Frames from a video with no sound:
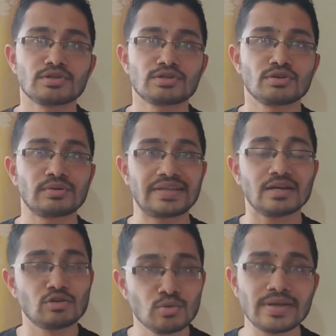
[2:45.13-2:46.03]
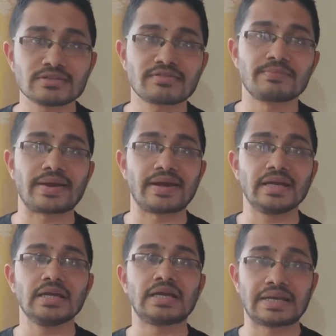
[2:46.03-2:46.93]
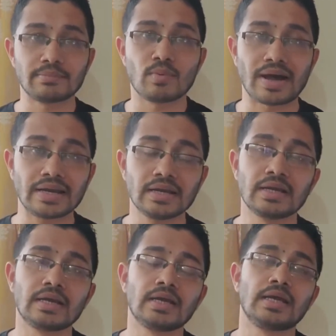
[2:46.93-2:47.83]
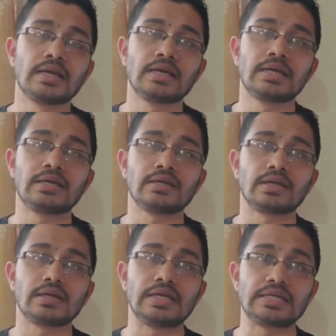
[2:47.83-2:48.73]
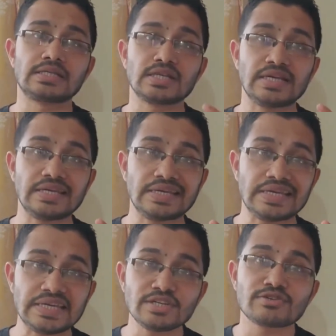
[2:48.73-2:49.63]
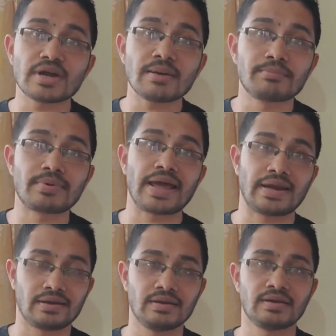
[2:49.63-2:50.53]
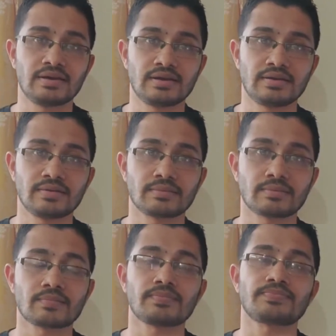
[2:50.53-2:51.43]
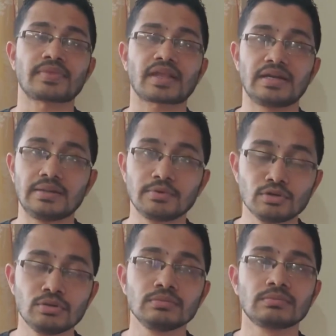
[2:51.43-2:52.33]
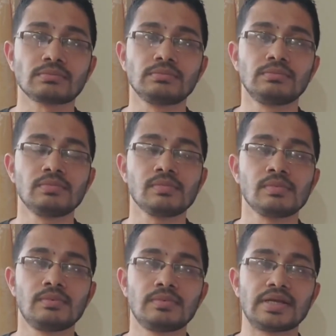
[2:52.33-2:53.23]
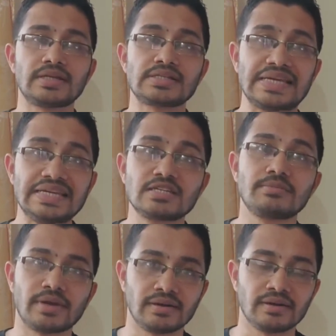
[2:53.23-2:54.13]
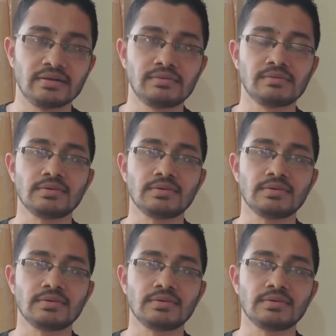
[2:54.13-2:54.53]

So there are 2 ways of comparing. Number 1 is intra-brand. Number 2, it is inter-brand.